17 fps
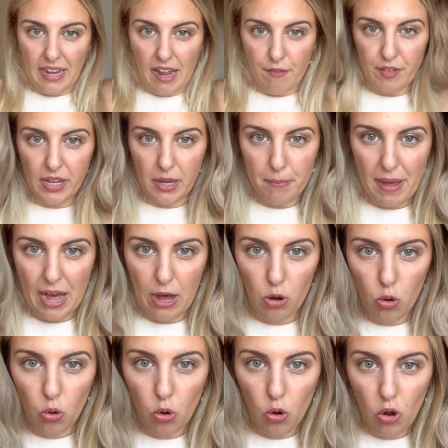loving
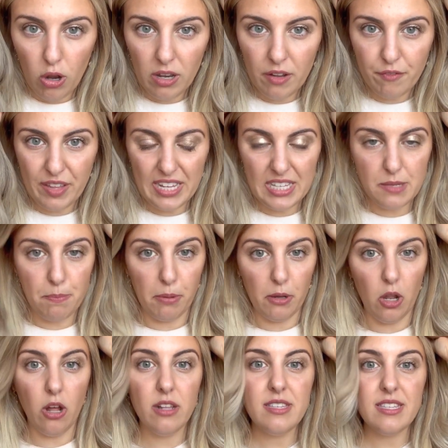about all of these
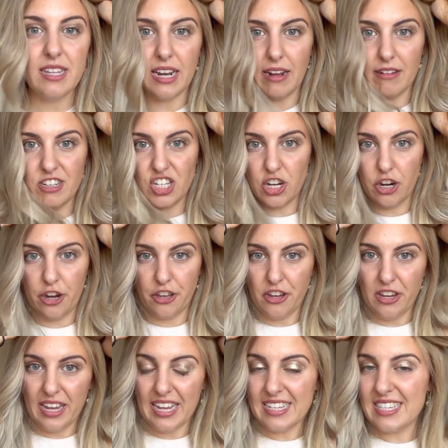blondes that I showed
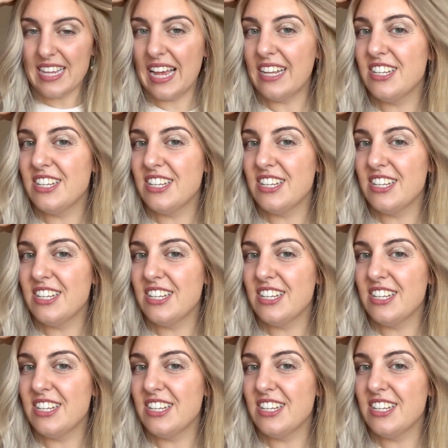you is